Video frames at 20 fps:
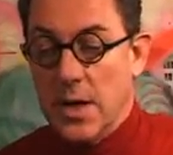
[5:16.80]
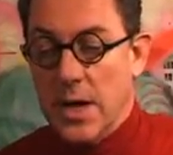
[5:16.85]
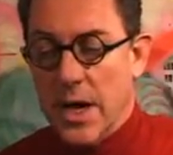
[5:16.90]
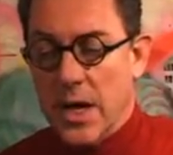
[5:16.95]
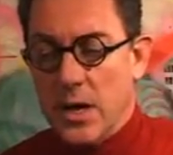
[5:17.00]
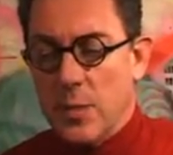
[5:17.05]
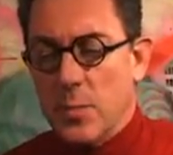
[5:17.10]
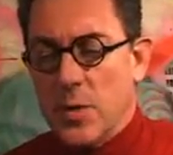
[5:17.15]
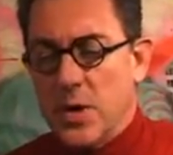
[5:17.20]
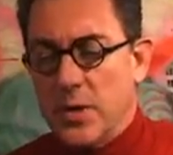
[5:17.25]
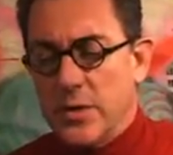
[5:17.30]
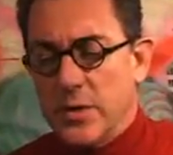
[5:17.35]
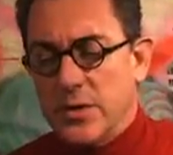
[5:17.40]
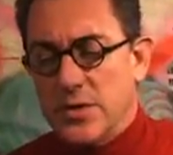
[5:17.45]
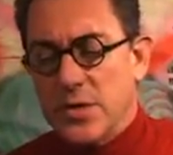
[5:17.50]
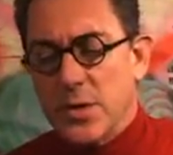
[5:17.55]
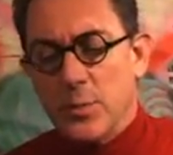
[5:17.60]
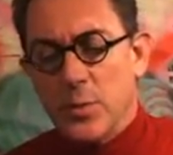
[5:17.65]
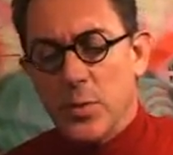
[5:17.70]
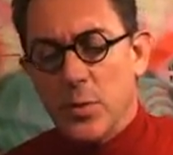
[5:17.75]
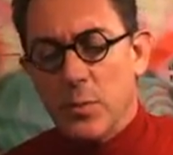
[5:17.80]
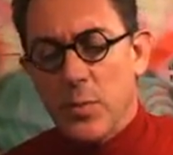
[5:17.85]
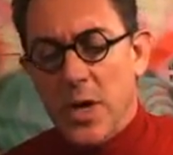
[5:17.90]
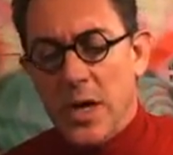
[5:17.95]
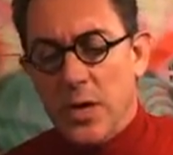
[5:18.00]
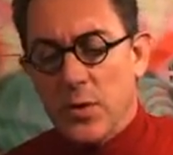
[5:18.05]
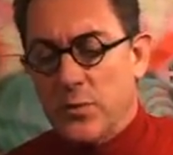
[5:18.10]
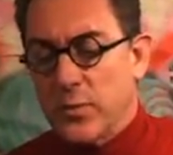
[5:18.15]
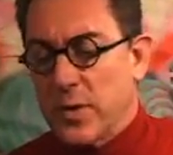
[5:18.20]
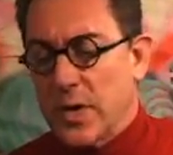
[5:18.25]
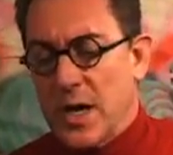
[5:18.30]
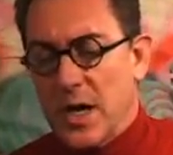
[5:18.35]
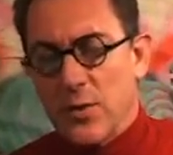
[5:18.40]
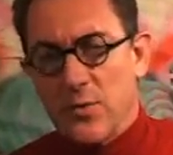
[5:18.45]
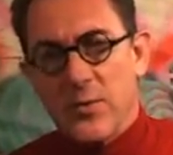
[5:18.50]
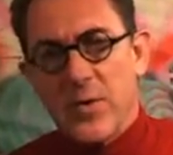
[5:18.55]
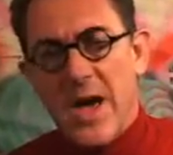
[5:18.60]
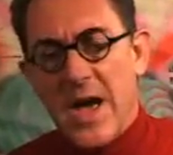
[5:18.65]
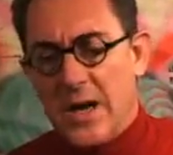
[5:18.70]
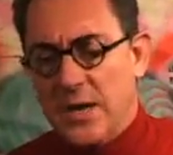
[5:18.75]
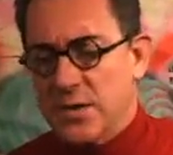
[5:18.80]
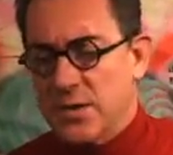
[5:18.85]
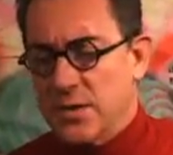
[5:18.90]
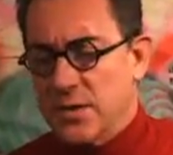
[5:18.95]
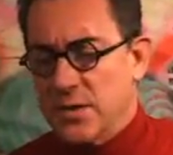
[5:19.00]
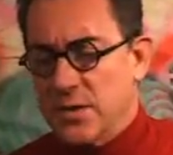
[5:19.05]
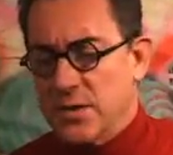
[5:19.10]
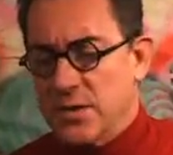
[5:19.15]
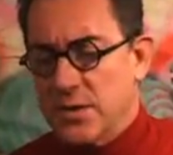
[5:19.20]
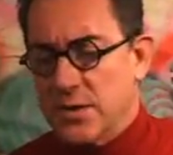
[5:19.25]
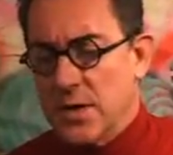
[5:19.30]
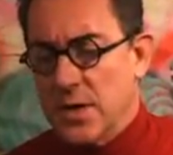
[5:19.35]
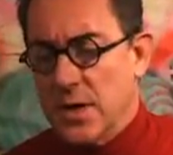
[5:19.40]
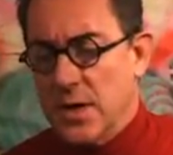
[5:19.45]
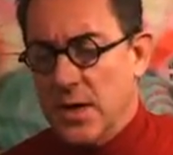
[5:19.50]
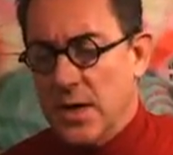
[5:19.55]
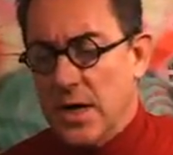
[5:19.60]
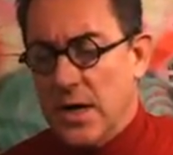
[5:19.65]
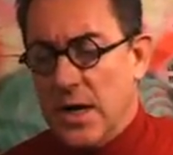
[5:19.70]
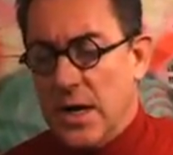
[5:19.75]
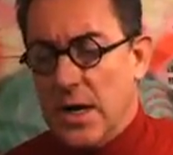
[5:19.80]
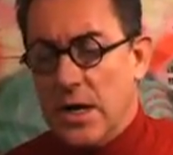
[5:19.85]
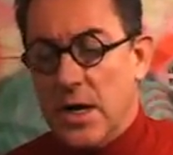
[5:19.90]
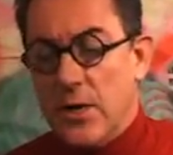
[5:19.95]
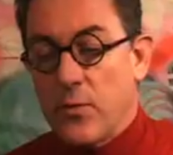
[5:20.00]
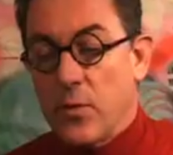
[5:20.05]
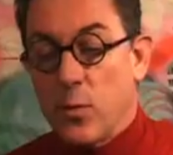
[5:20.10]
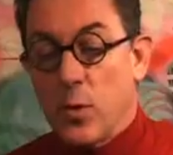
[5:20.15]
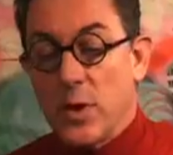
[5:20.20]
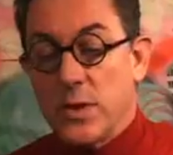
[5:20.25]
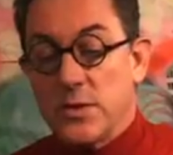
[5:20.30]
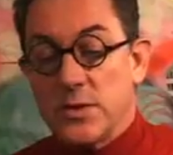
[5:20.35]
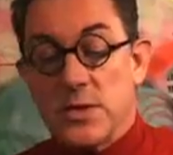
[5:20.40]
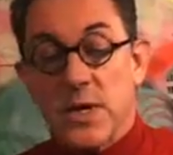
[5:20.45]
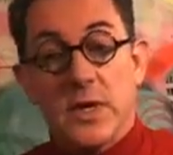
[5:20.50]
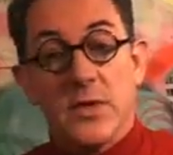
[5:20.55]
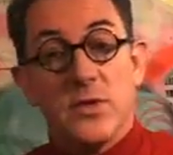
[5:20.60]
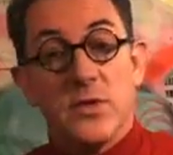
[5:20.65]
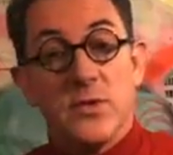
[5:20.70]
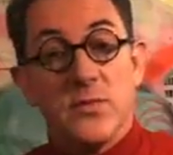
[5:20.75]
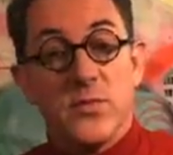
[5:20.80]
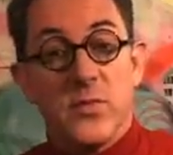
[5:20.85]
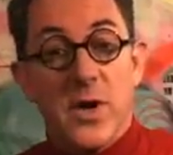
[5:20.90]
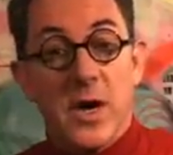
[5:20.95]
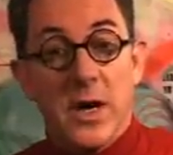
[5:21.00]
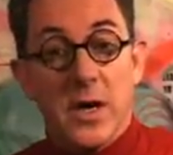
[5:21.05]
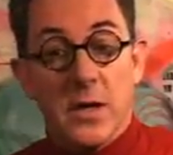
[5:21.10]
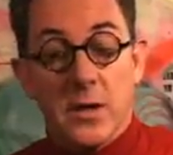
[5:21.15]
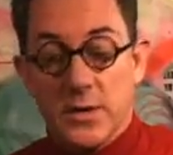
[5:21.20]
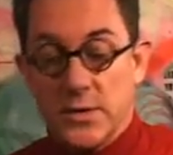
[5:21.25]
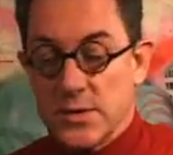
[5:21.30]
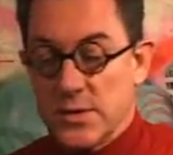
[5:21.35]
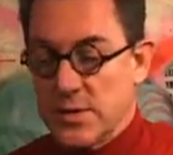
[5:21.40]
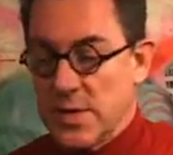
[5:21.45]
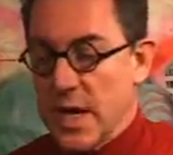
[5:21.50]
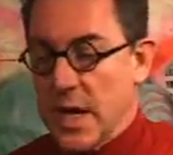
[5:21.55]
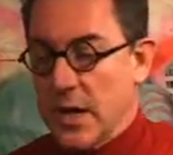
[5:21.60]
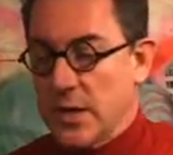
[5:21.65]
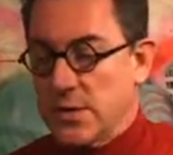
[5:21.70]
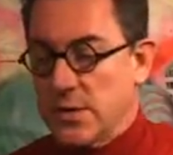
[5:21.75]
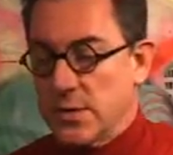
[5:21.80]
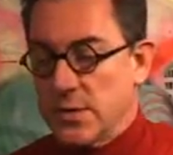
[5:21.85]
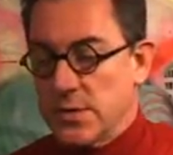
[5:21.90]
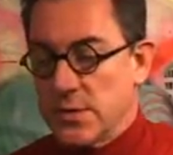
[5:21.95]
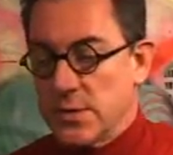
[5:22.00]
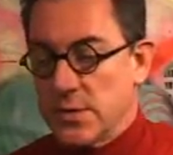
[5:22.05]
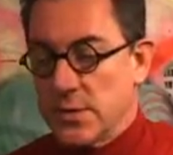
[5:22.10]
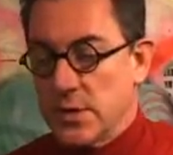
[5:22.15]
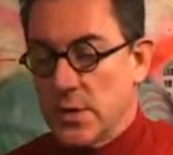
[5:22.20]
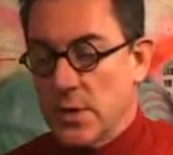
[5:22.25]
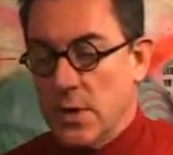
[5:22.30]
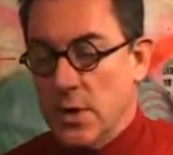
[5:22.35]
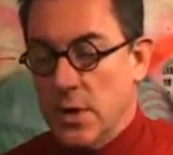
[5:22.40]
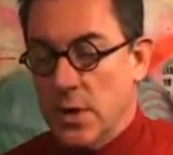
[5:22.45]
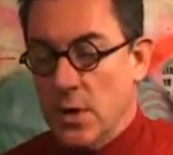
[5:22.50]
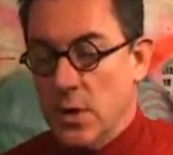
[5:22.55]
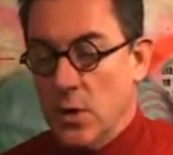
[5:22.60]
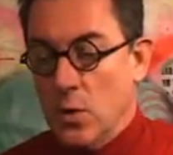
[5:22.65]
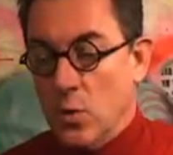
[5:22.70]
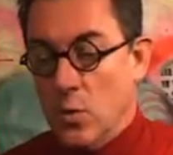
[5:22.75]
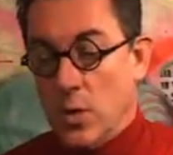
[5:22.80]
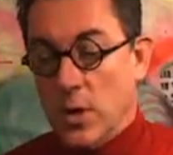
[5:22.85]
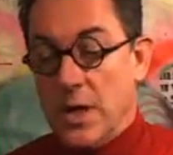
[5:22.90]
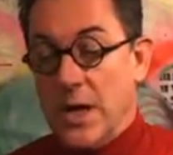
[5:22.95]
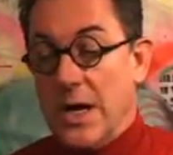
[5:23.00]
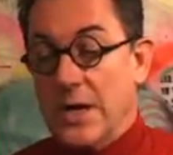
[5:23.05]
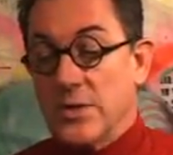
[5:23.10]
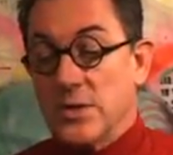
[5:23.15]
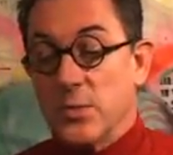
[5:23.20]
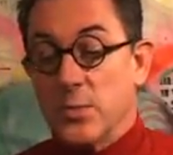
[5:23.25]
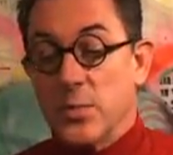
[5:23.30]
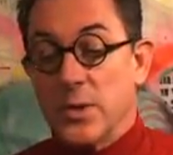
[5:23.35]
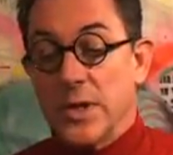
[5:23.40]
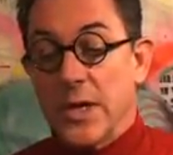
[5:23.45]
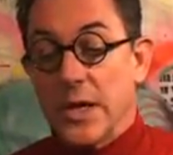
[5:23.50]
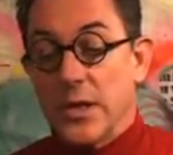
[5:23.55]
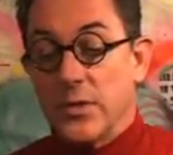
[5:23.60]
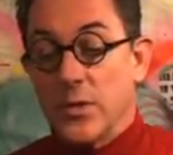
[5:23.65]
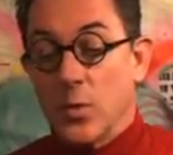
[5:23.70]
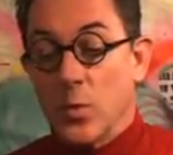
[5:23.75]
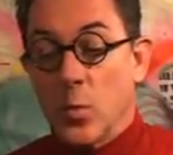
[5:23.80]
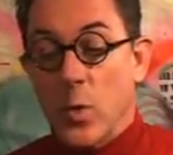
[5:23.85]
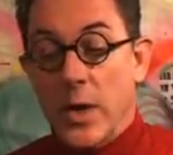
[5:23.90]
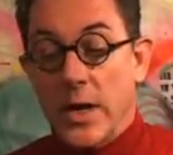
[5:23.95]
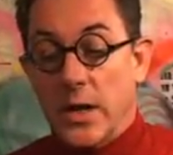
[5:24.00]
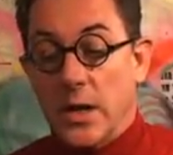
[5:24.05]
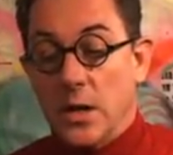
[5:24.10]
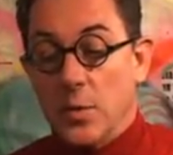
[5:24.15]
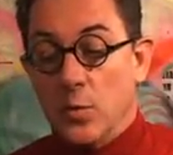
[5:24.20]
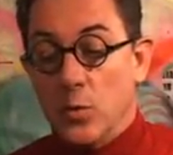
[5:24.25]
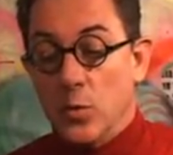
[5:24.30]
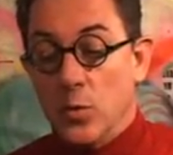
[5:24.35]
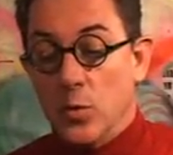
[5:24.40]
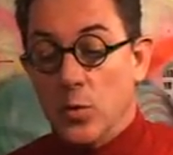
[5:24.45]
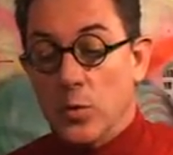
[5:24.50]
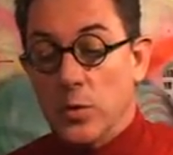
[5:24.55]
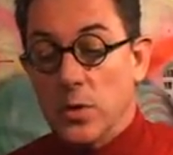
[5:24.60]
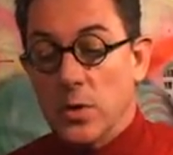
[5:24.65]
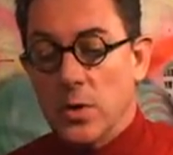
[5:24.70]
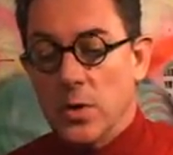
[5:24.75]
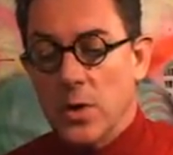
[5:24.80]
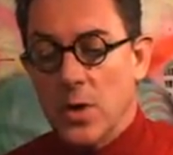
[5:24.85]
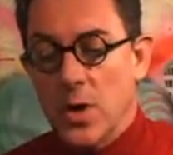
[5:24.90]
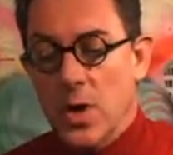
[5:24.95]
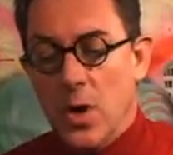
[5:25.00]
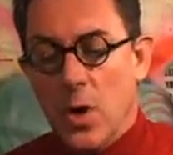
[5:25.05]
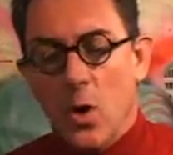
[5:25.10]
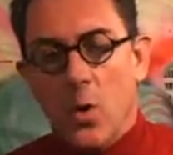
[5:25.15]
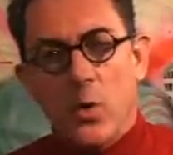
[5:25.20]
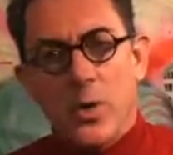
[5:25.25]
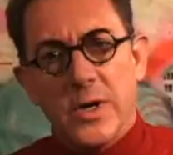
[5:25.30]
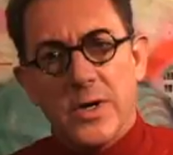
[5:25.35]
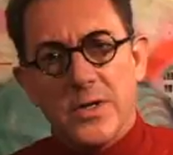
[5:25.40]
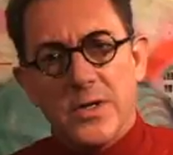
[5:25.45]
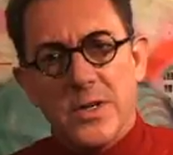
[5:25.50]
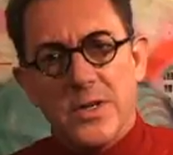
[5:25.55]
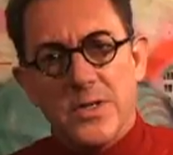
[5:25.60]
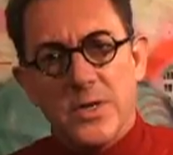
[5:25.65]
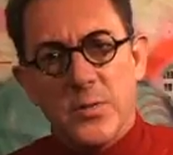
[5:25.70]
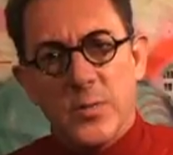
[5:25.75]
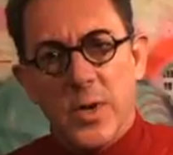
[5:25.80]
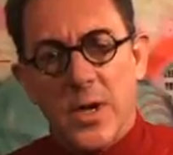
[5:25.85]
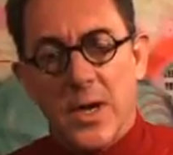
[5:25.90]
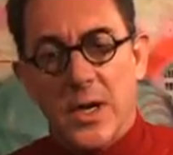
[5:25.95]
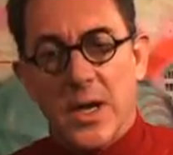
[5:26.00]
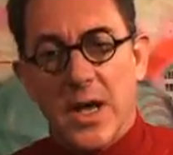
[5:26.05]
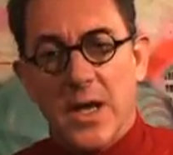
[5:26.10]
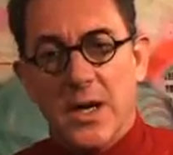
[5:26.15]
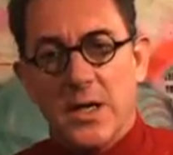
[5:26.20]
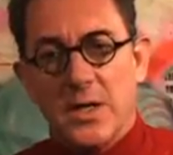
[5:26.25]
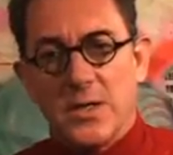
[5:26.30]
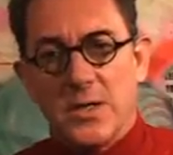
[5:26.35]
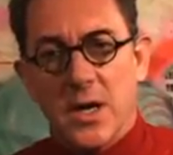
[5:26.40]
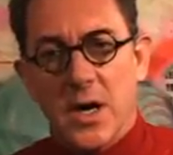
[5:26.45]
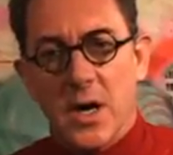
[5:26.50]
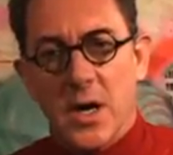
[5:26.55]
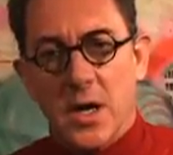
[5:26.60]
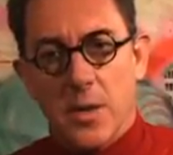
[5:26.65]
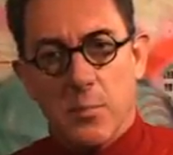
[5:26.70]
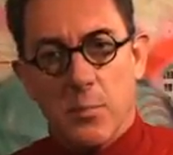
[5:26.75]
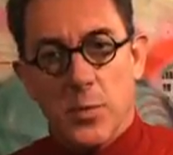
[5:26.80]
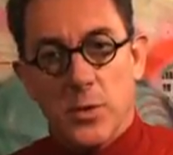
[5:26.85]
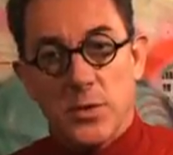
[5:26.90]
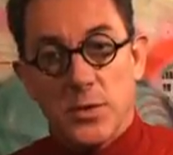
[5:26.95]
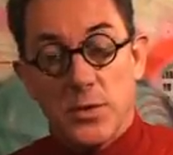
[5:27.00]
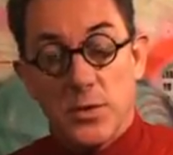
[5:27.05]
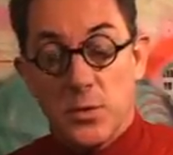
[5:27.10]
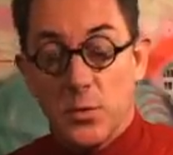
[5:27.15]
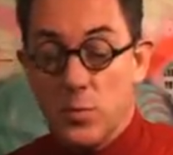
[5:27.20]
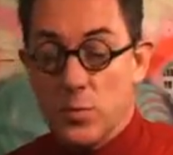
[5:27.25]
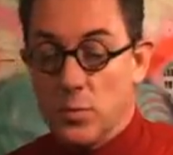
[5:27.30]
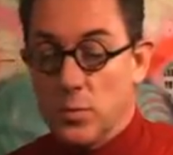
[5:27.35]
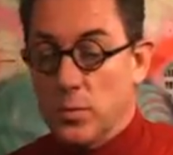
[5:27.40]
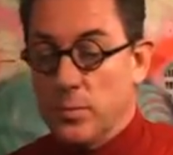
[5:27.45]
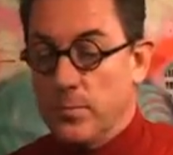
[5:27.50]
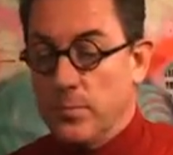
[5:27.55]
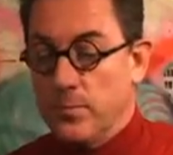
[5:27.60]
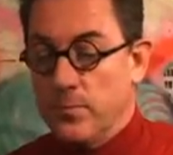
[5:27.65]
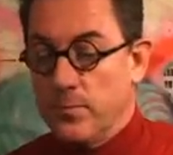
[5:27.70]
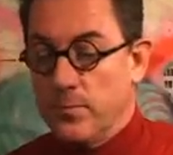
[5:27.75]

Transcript: And among the simple Mayfly facts is, he never once has to file his taxes, or contemplate the waning moon, or anticipate any time but soon.